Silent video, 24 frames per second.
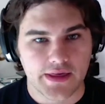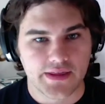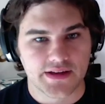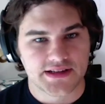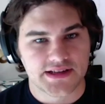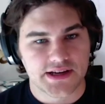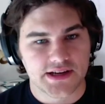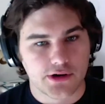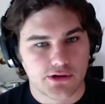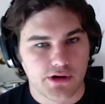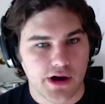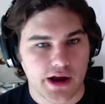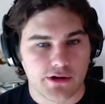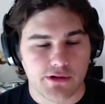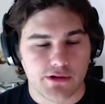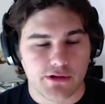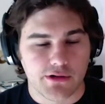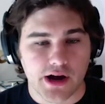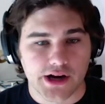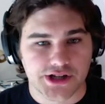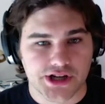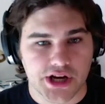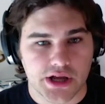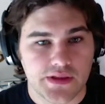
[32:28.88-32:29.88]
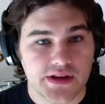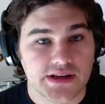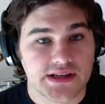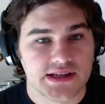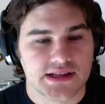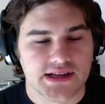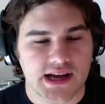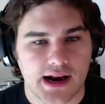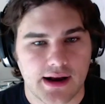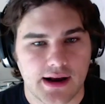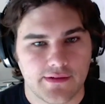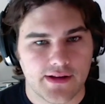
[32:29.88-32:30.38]
this is a great question. This
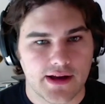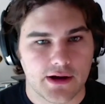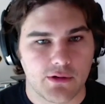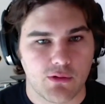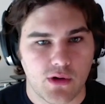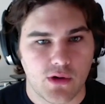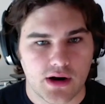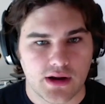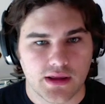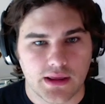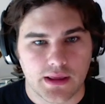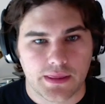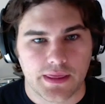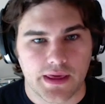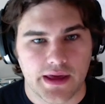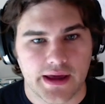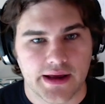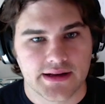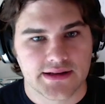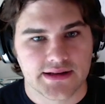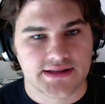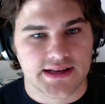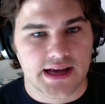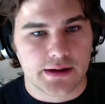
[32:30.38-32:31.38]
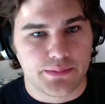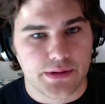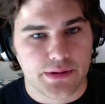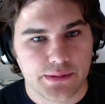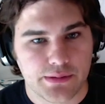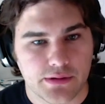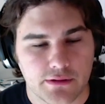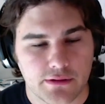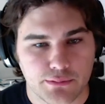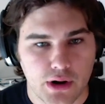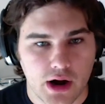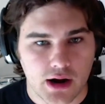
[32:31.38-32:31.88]
is kind of like one of the things that
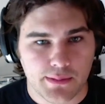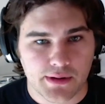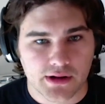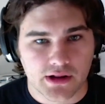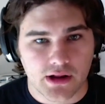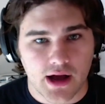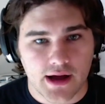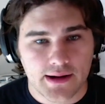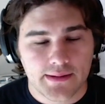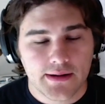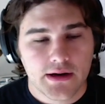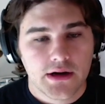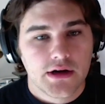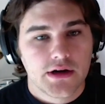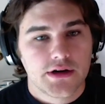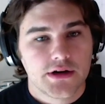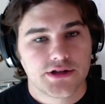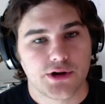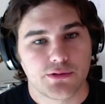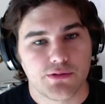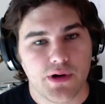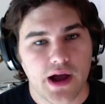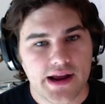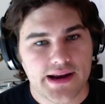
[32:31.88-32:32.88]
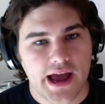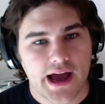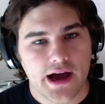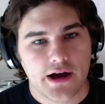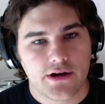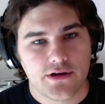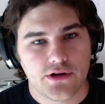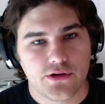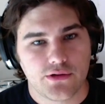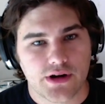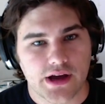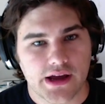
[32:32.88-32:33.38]
people have brought up a lot. So right now
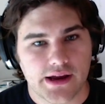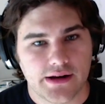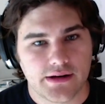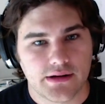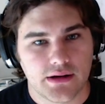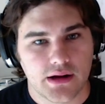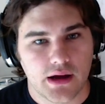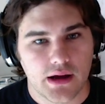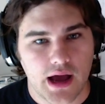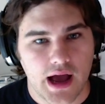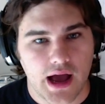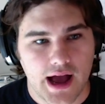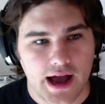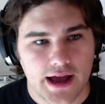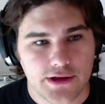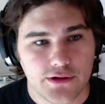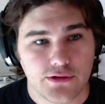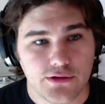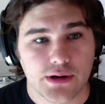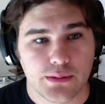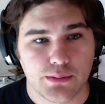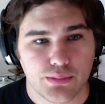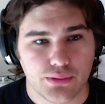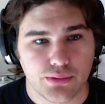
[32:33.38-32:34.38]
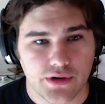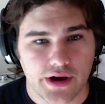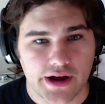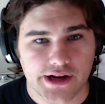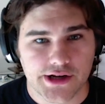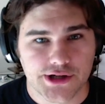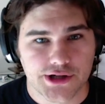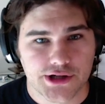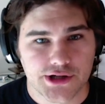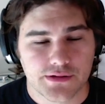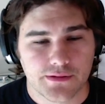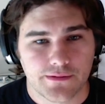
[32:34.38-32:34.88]
you can
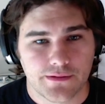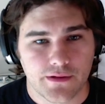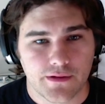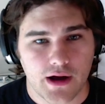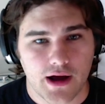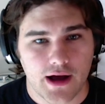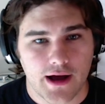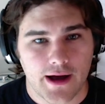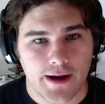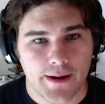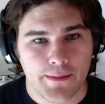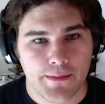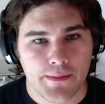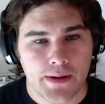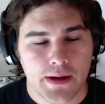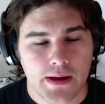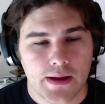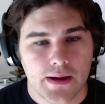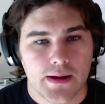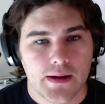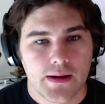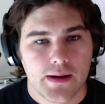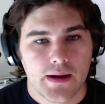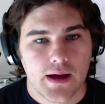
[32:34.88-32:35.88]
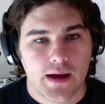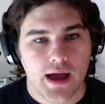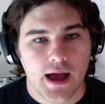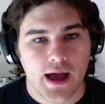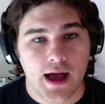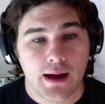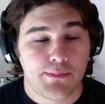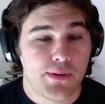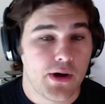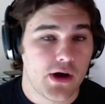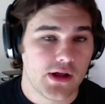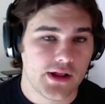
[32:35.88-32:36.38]
bridge from
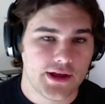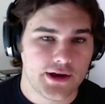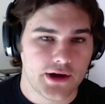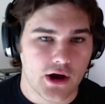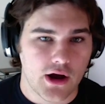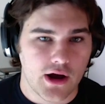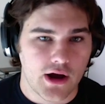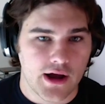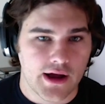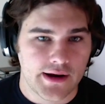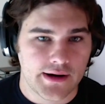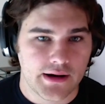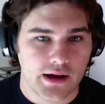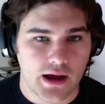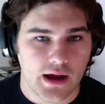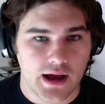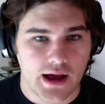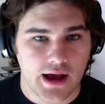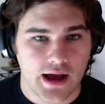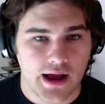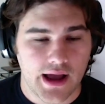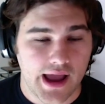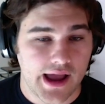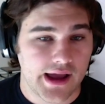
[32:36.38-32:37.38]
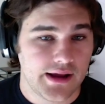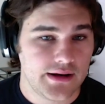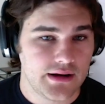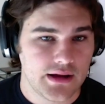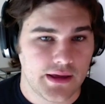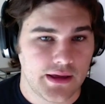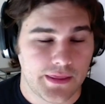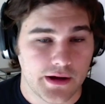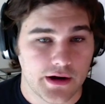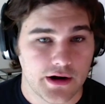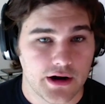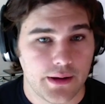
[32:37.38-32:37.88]
Polygon and
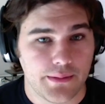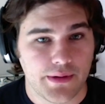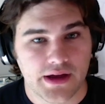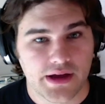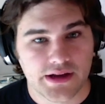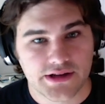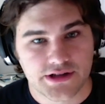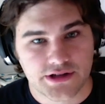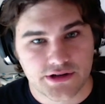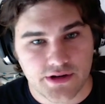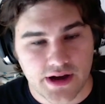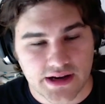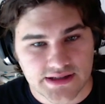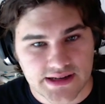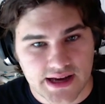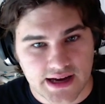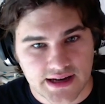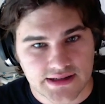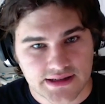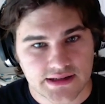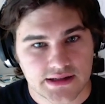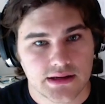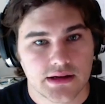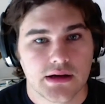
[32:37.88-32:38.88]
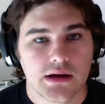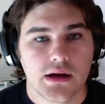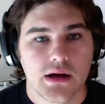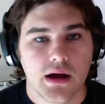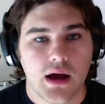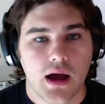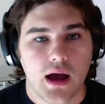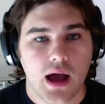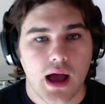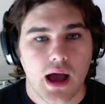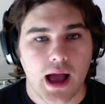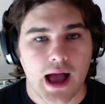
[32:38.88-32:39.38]
Ethereum into SX,
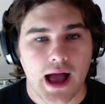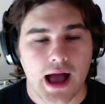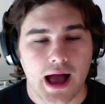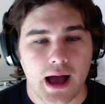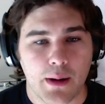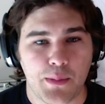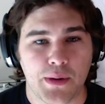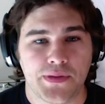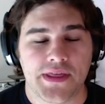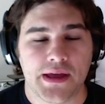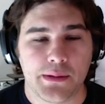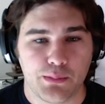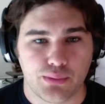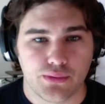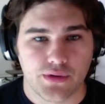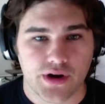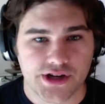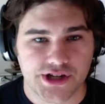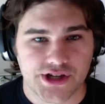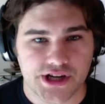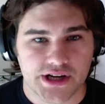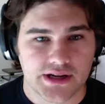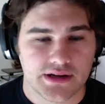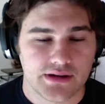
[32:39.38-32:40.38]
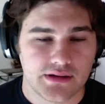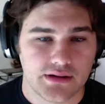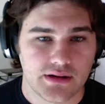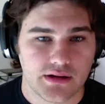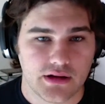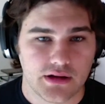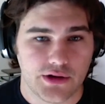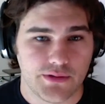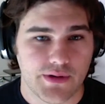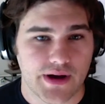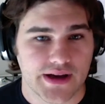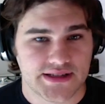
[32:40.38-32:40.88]
but then bridging
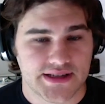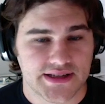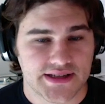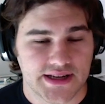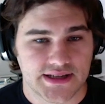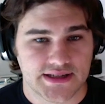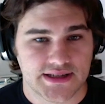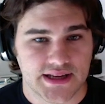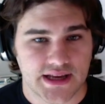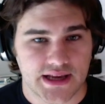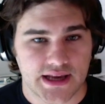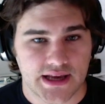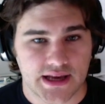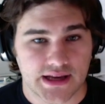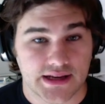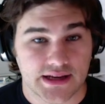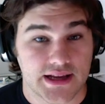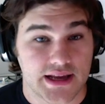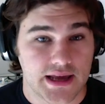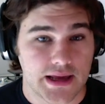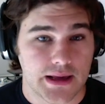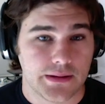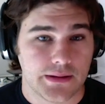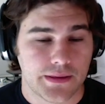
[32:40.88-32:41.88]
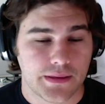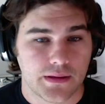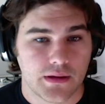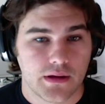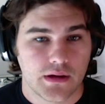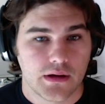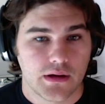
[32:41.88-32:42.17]
USDC and ETH,